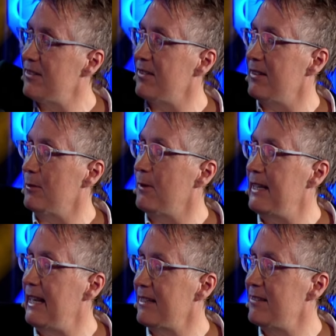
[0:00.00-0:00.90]
is in the
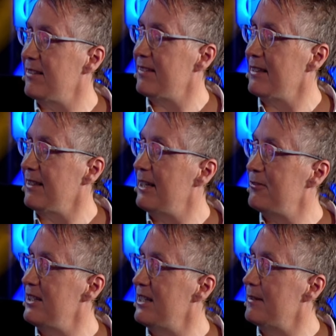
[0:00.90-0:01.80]
y-axis on the left
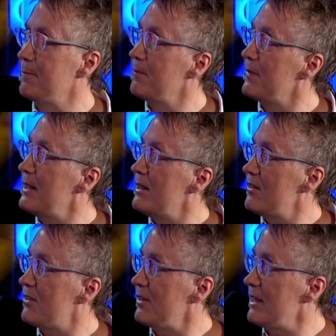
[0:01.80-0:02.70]
here.
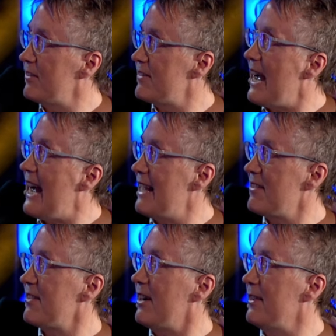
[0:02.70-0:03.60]
So these
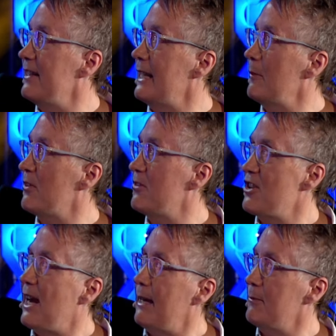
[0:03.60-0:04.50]
dots are the names of
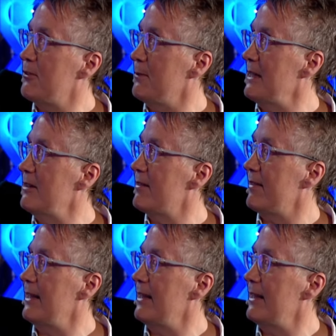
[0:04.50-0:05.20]
jobs from the US